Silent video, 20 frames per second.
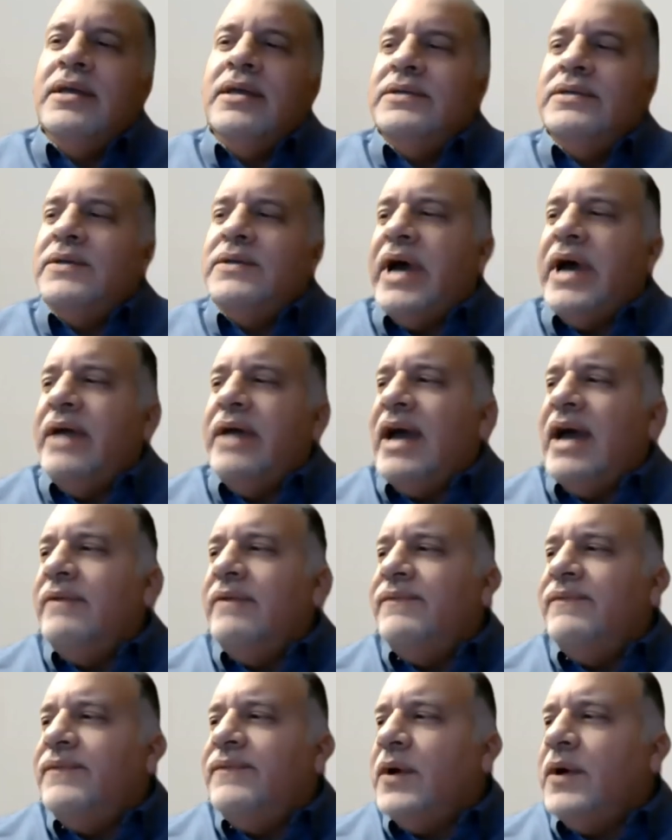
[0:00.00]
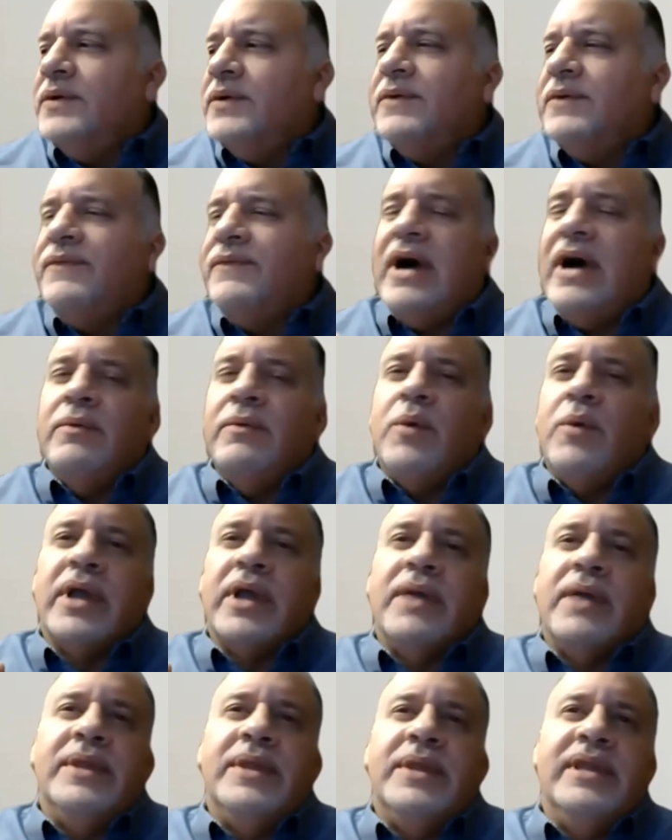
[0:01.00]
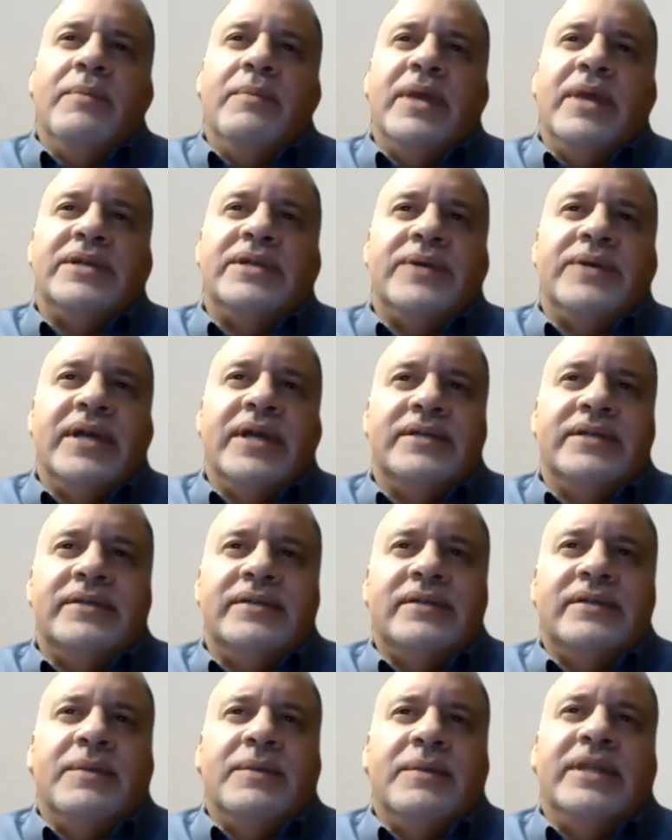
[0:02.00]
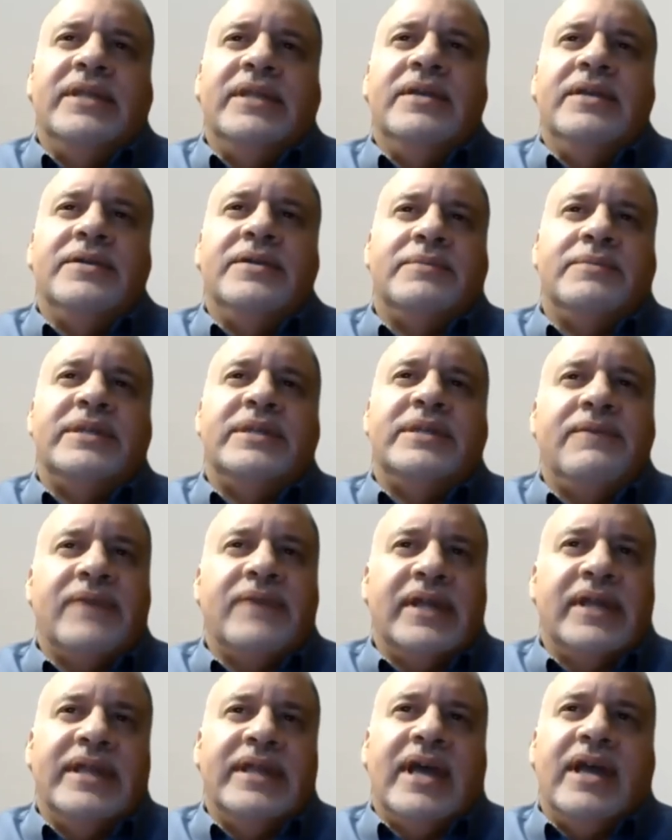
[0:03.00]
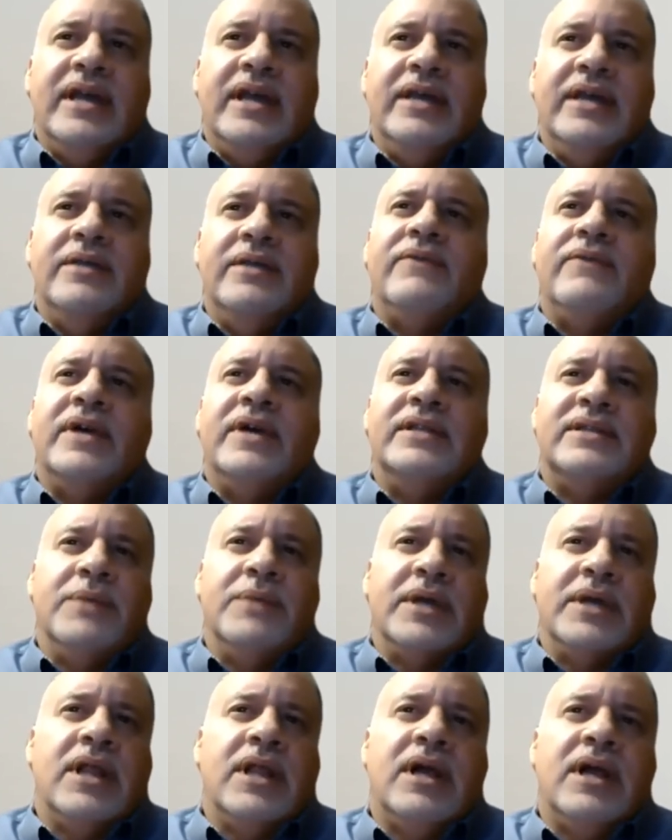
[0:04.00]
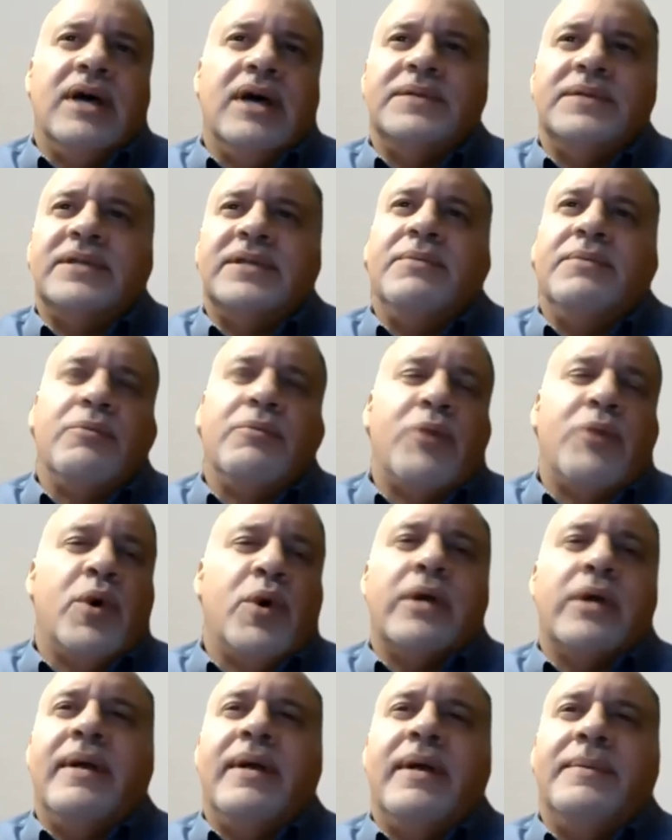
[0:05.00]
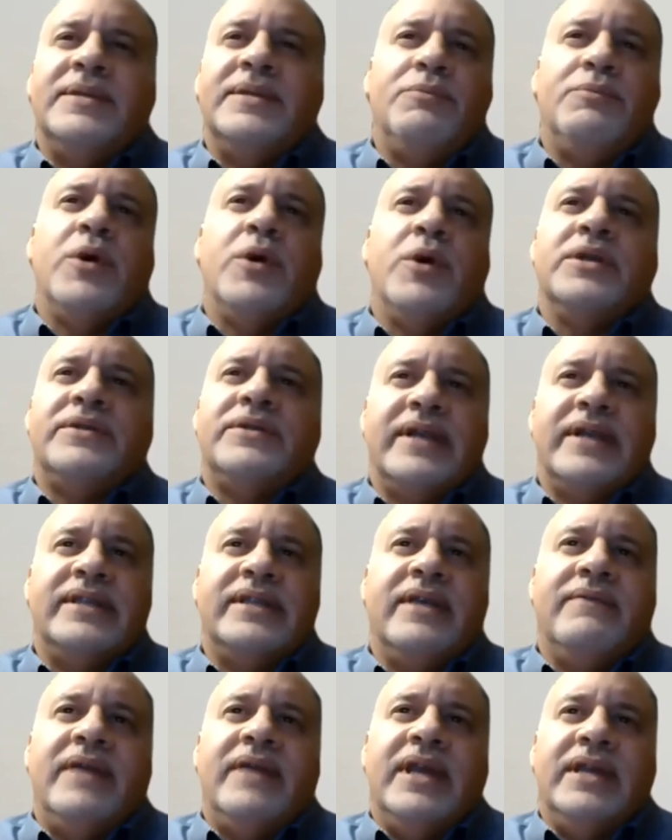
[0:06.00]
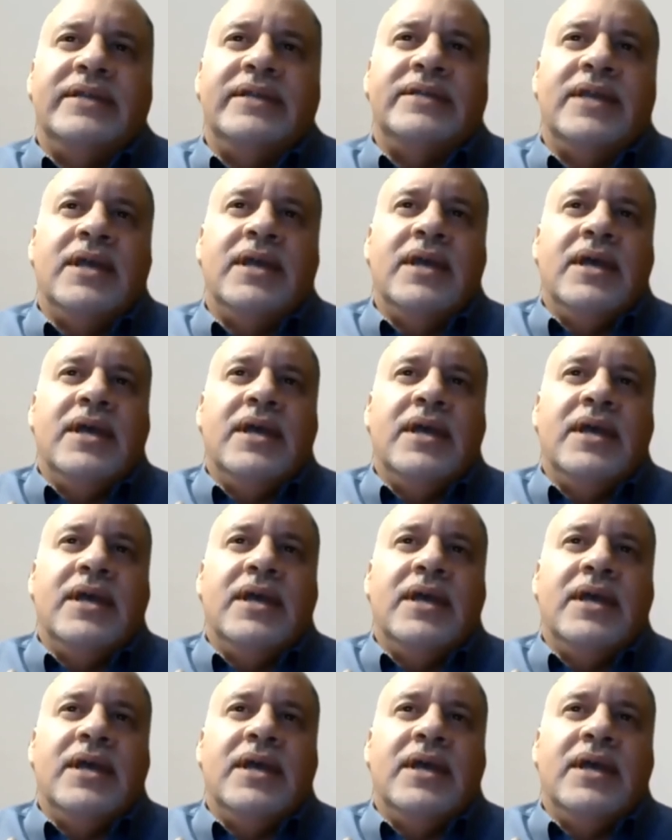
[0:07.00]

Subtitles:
So I've also found working with the administration, some of the teachers specifically that either run some of the clubs or some of the programs, sports or activities,